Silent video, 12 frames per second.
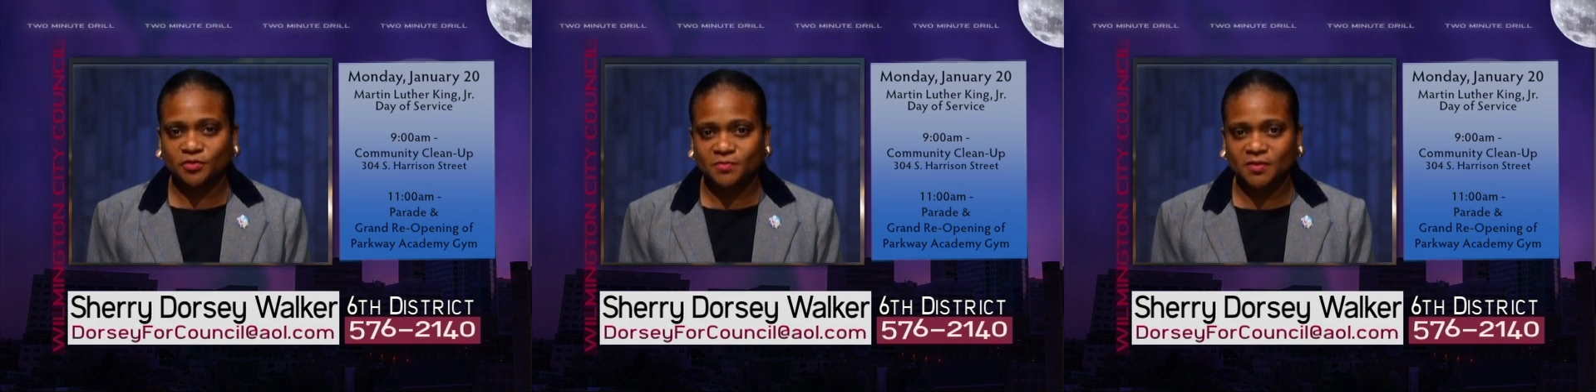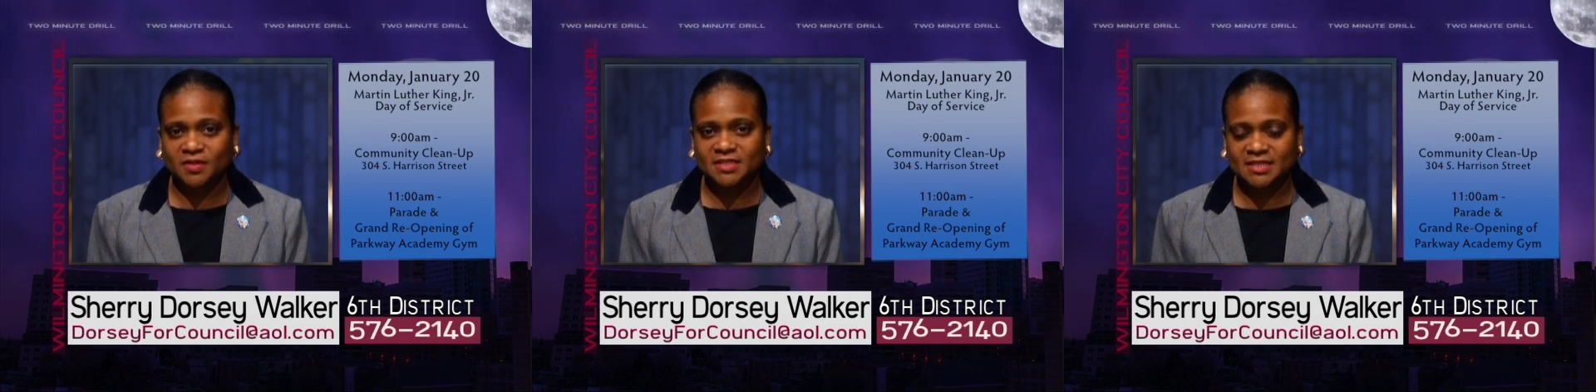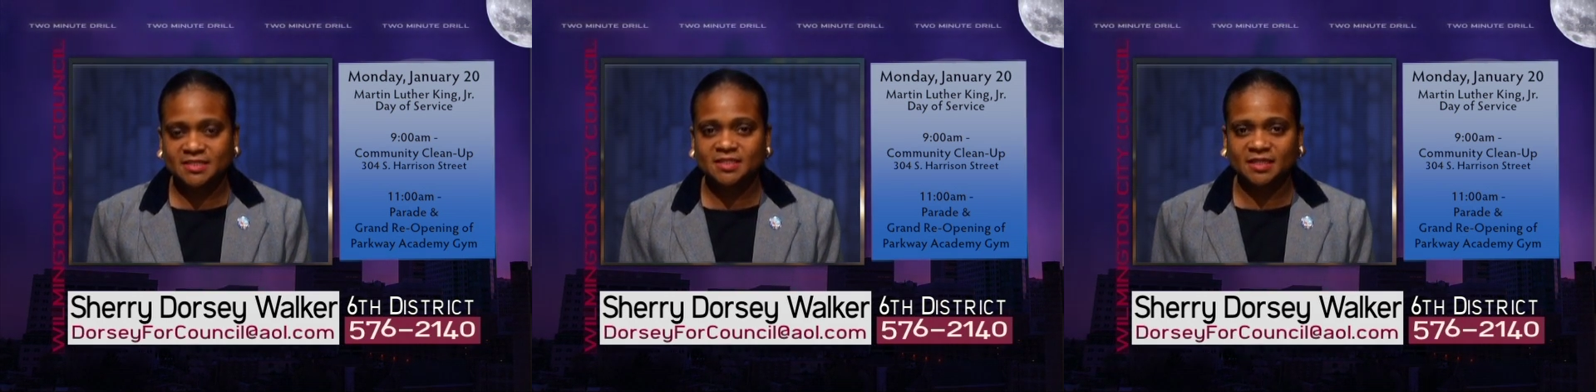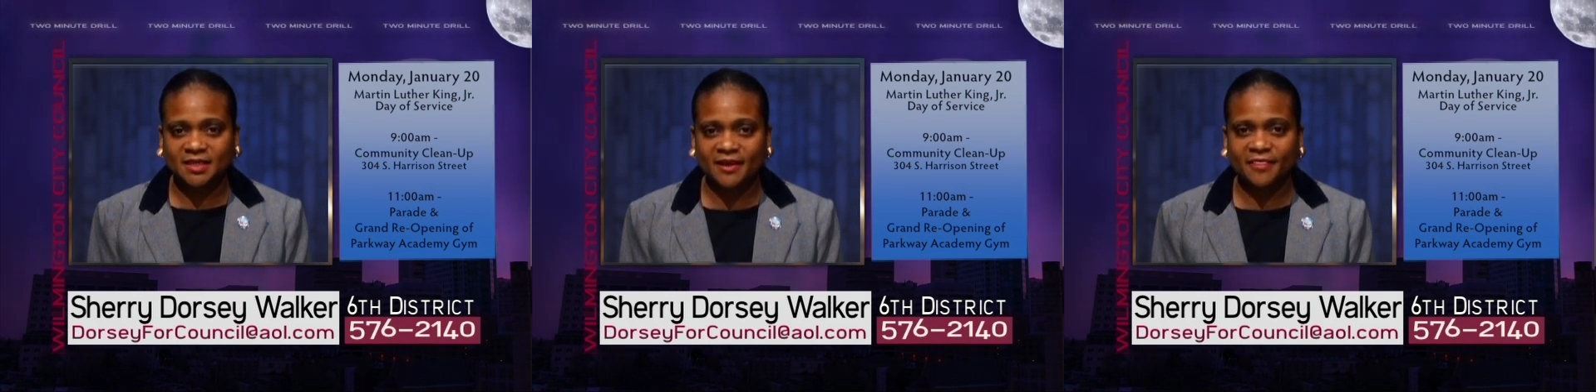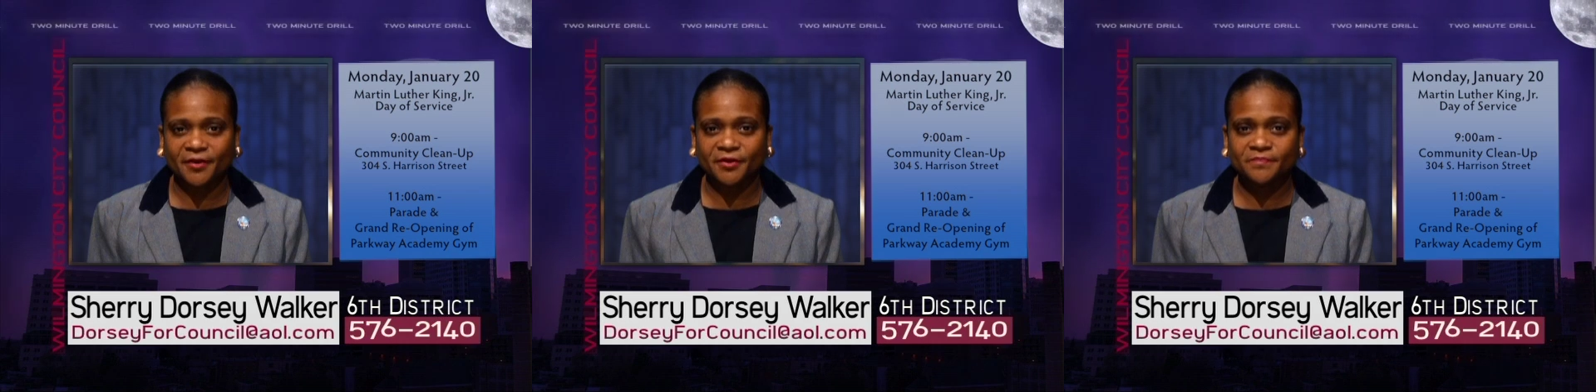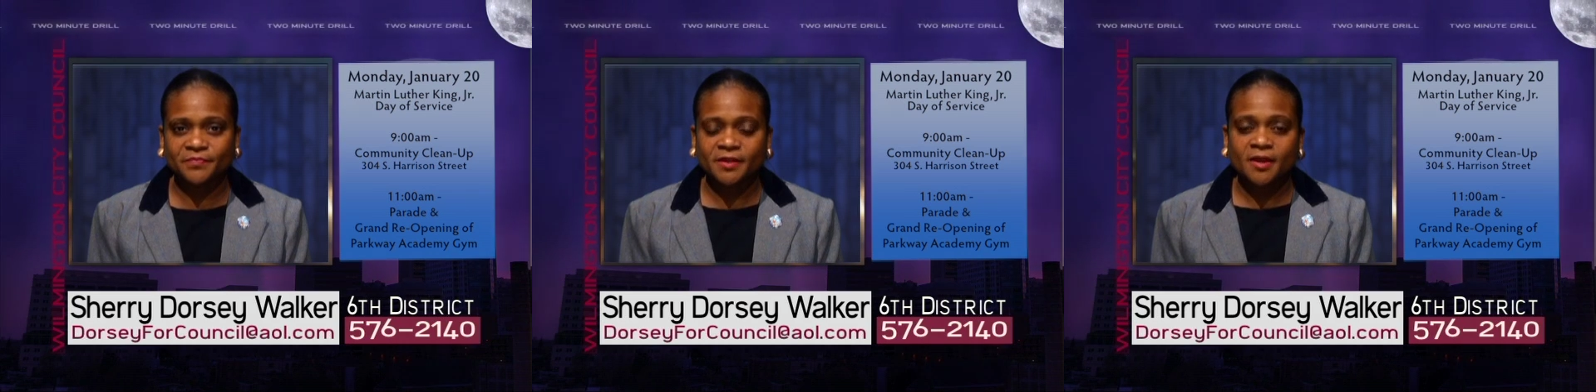communities together
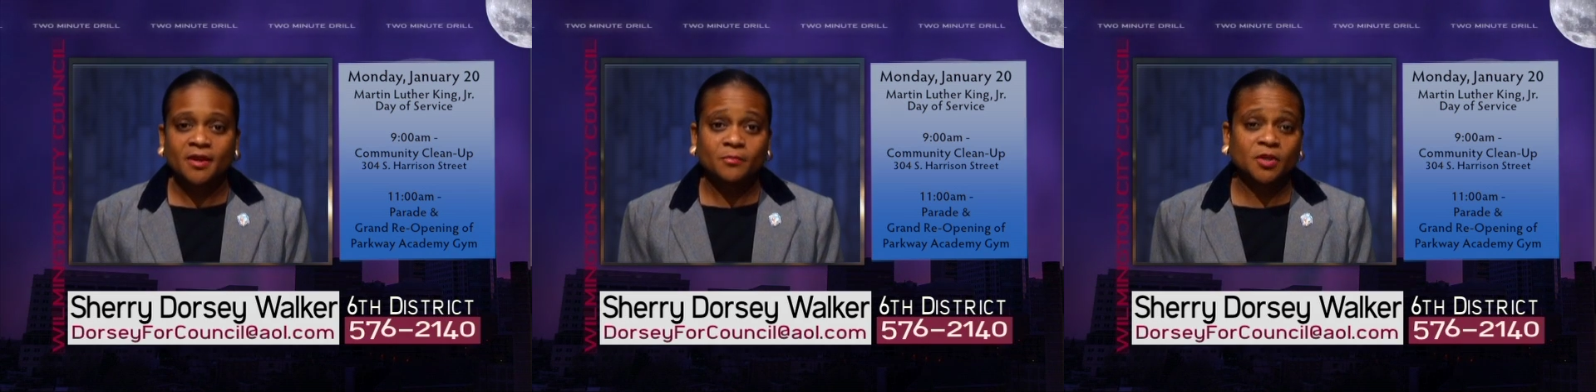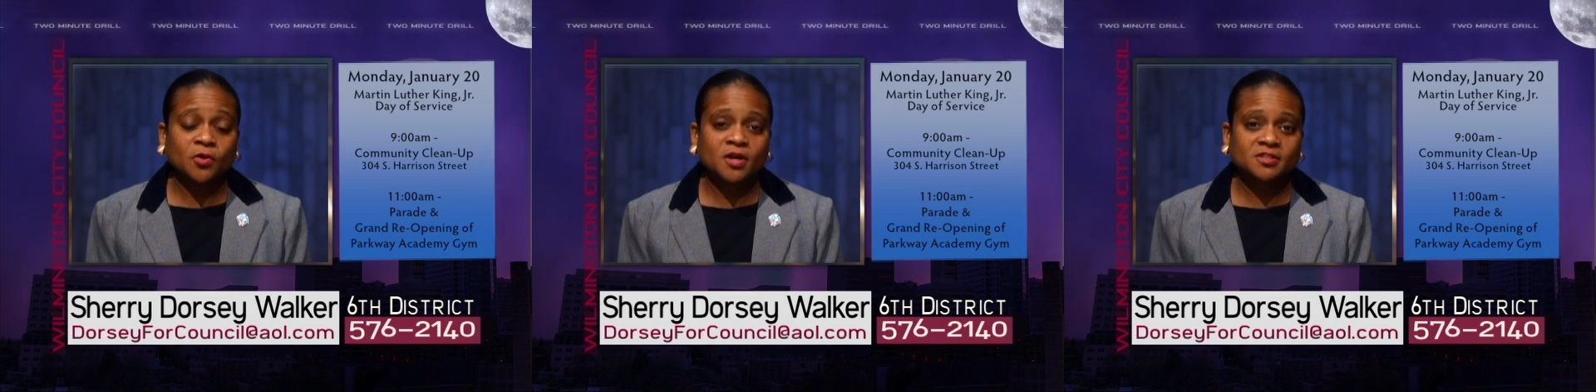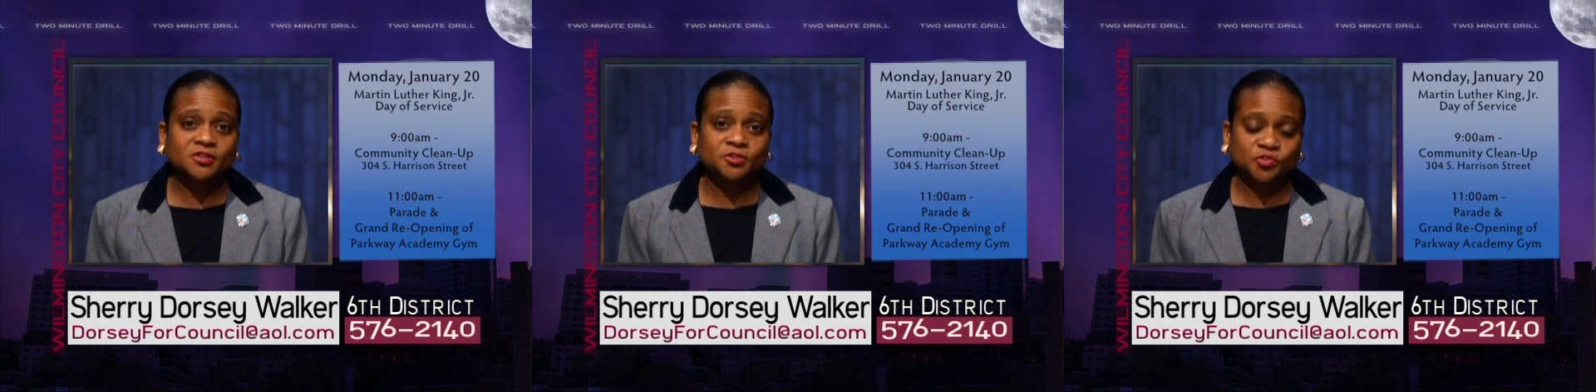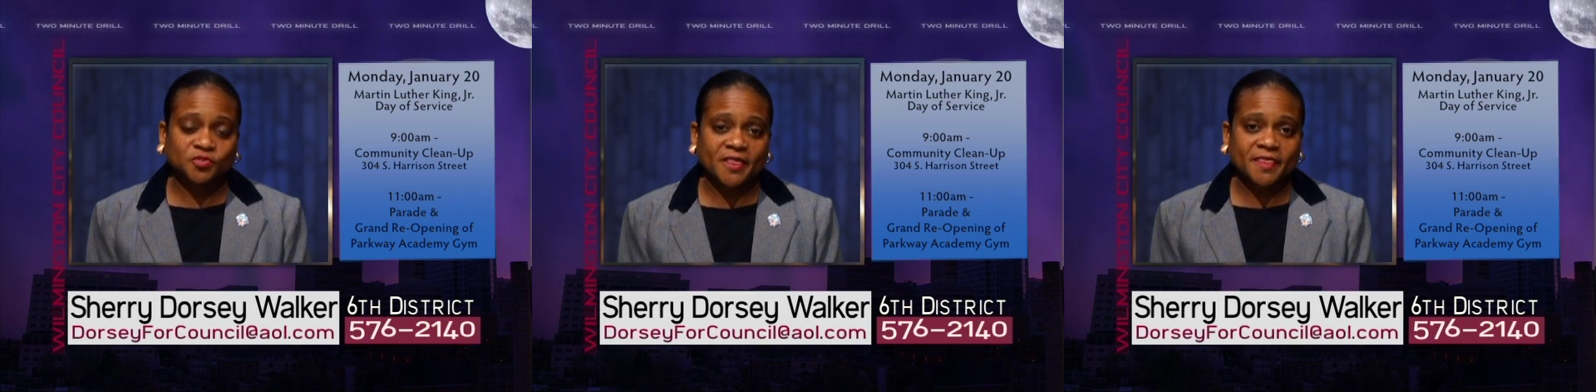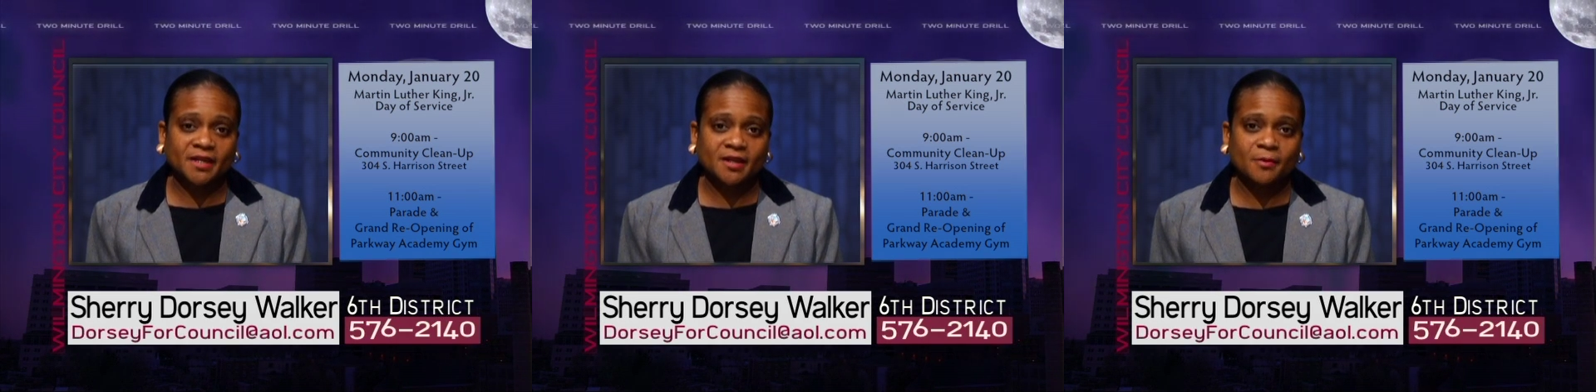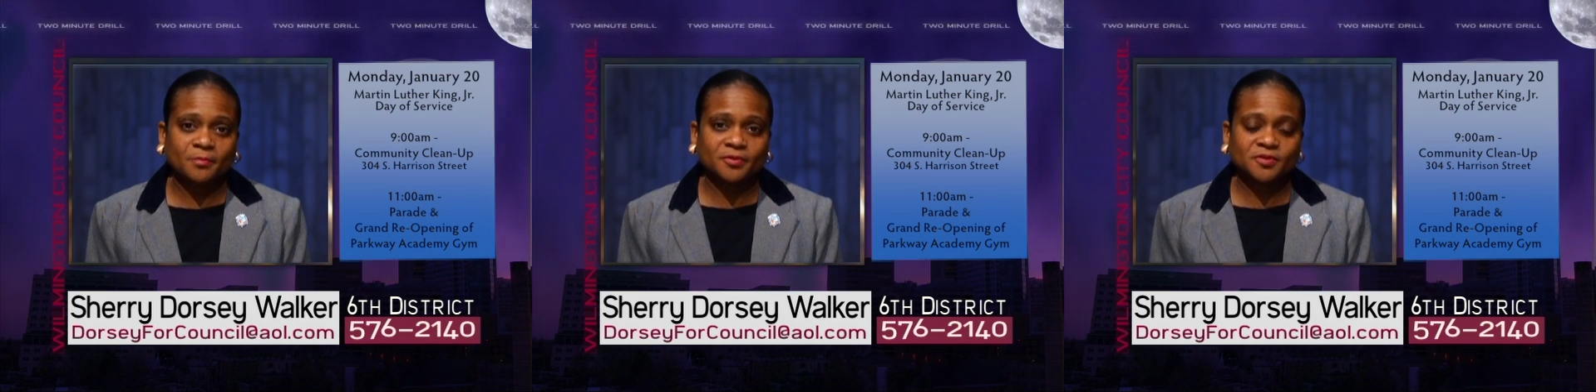because there's strength in
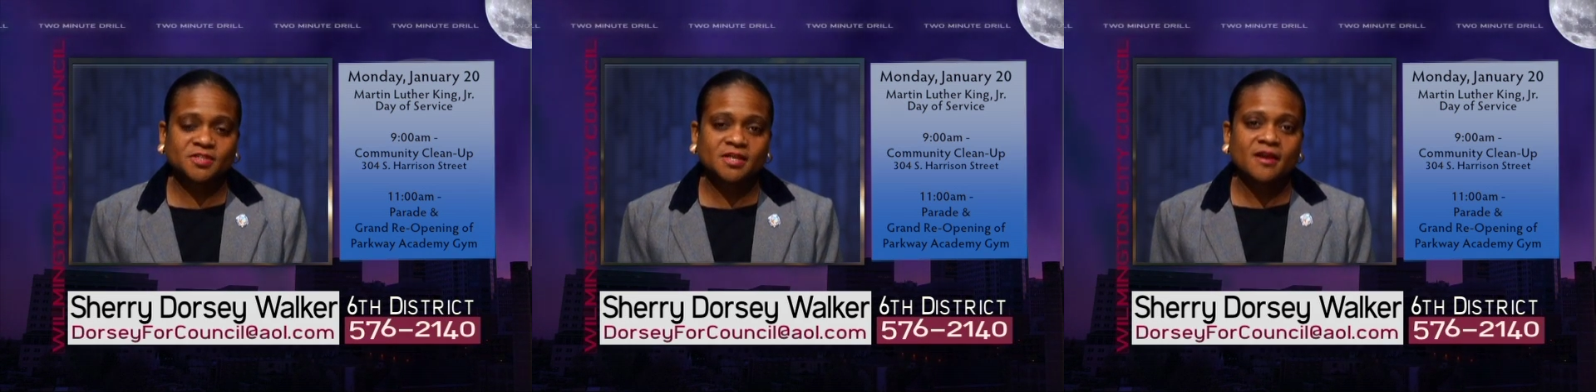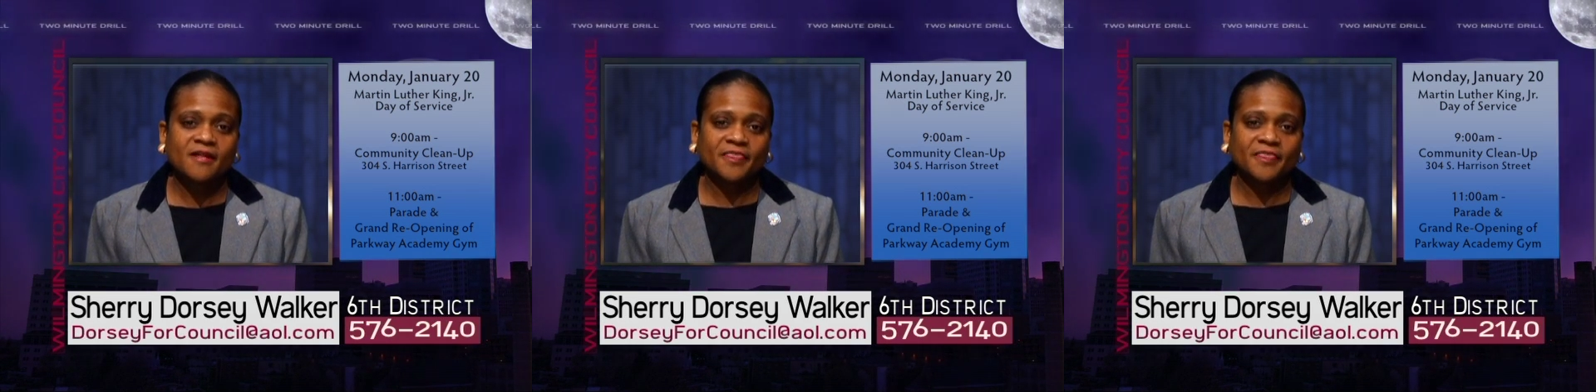numbers.